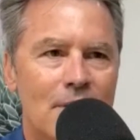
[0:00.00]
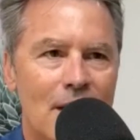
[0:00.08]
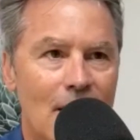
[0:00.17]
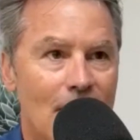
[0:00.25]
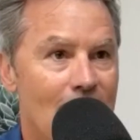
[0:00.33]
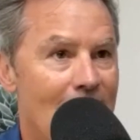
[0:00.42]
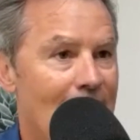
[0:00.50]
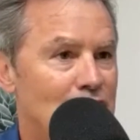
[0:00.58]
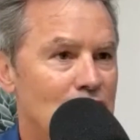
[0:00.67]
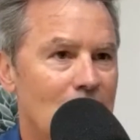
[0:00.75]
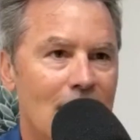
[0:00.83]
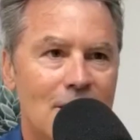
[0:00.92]
And that
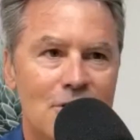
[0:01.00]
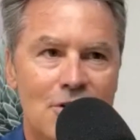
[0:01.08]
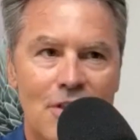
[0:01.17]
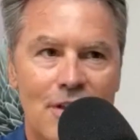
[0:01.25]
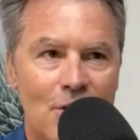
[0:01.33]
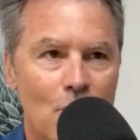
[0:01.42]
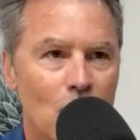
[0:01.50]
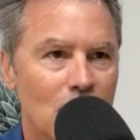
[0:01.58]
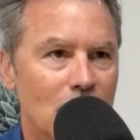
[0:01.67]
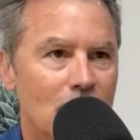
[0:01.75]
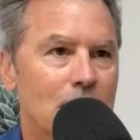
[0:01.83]
changed their world